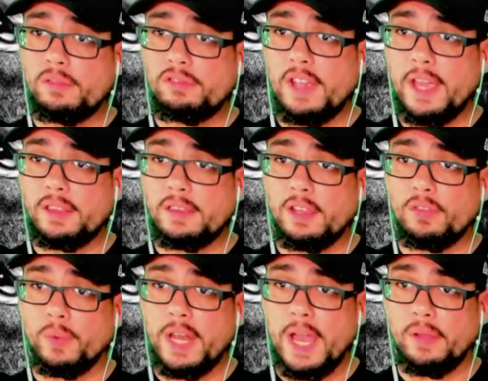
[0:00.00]
Check this
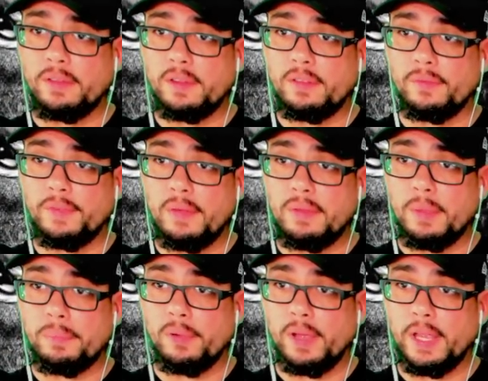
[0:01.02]
one out. This is very
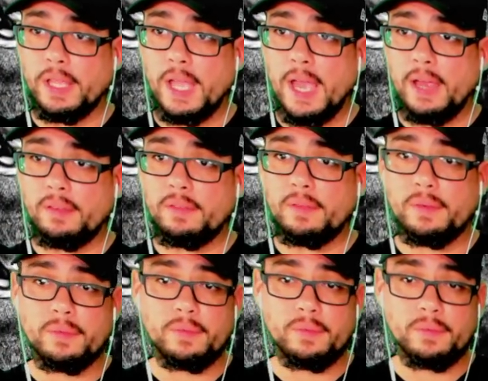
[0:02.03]
important, guys.
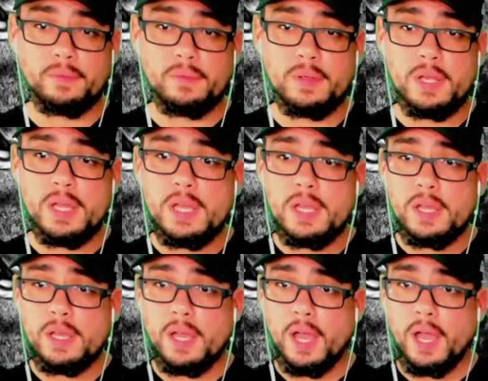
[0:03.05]

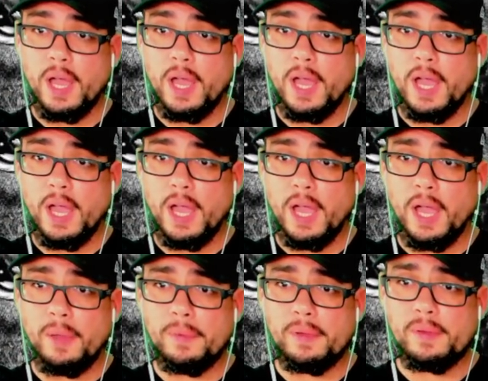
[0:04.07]

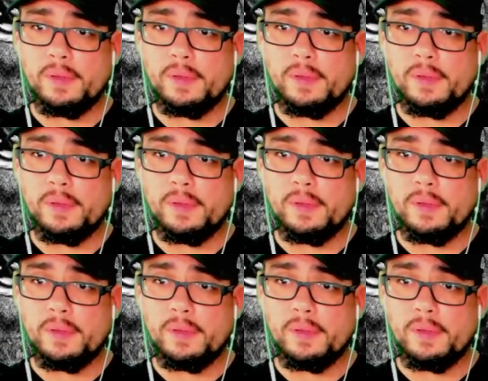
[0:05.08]
The